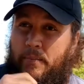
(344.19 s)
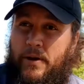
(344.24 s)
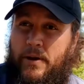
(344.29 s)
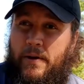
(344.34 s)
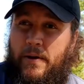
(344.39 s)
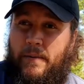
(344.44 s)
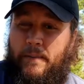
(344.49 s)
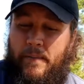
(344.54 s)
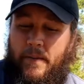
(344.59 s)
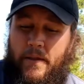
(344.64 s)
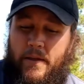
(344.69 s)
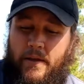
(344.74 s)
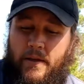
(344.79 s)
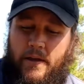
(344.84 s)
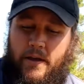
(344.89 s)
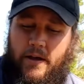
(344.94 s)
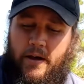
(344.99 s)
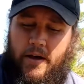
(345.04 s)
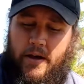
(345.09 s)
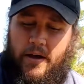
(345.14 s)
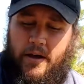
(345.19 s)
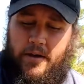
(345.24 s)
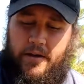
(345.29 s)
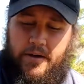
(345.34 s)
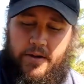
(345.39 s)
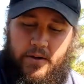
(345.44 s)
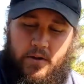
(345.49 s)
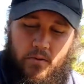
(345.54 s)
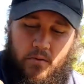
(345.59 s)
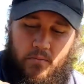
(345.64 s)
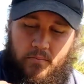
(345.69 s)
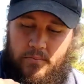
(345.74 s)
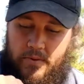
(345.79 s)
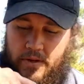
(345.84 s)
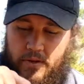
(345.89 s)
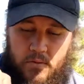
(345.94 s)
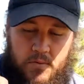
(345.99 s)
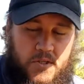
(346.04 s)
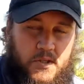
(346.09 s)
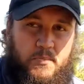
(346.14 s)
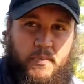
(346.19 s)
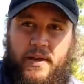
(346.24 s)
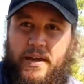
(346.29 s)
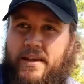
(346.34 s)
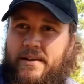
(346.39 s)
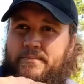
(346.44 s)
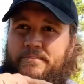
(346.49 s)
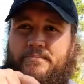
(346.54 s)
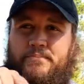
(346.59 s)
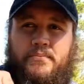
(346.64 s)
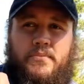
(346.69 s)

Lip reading: here. It'll spin,